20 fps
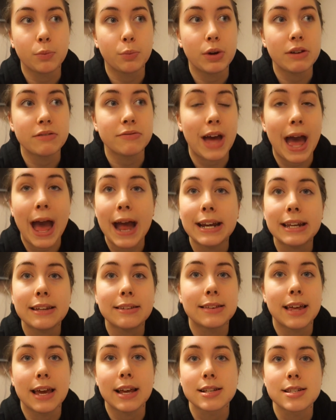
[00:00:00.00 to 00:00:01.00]
with
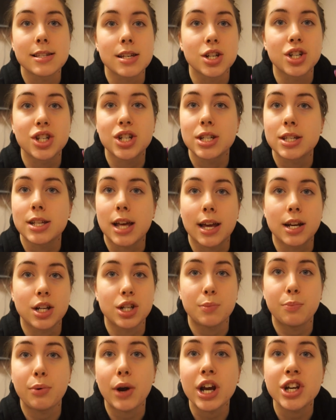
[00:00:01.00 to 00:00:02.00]
anything such as like
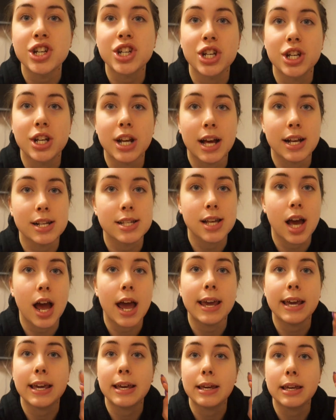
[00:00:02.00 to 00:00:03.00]
depression,
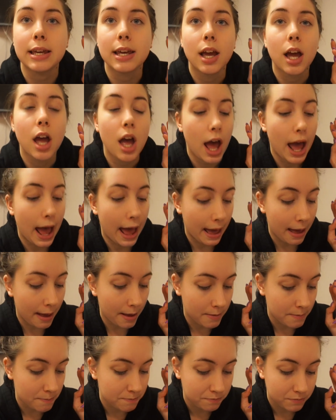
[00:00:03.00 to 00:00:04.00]
anxiety,
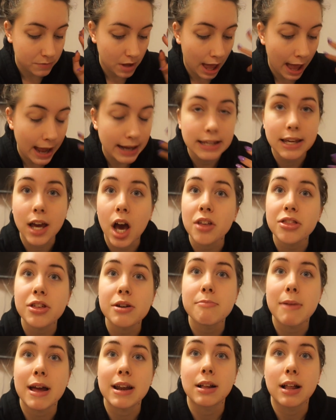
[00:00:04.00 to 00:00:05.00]
any other
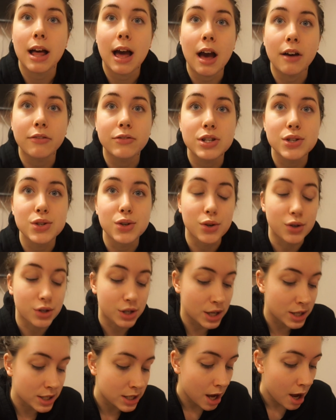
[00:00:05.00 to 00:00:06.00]
mental health
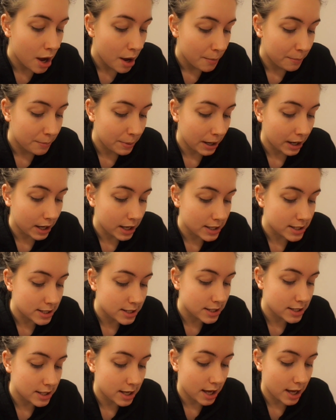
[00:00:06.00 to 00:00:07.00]
disorders,
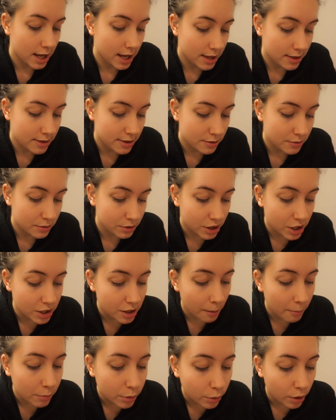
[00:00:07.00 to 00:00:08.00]
because the
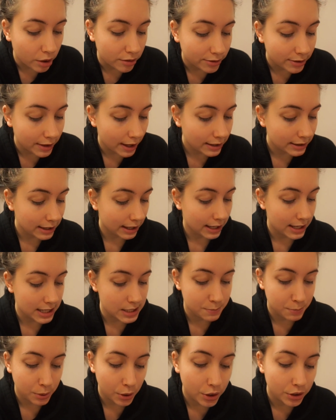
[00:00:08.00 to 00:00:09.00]
number one thing that
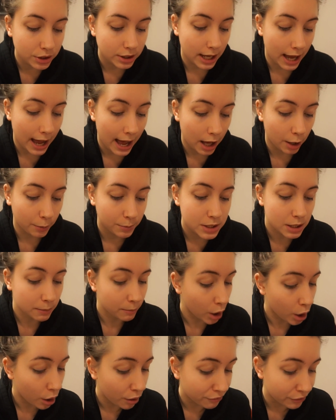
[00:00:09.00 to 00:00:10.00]
he's put that helped him
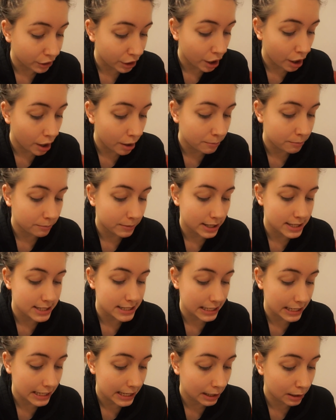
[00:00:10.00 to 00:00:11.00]
overcome his
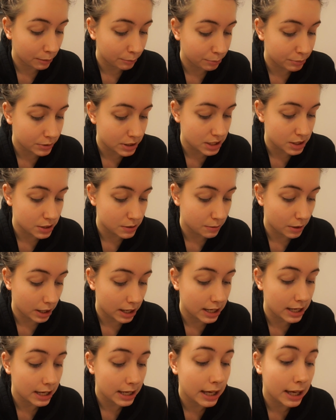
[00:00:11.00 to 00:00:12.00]

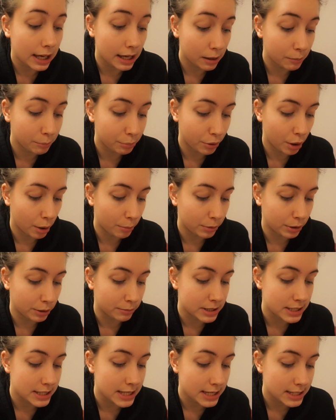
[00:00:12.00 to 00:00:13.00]
eating problem,
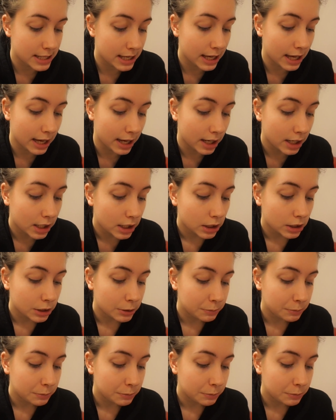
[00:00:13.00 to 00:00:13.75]
it says here,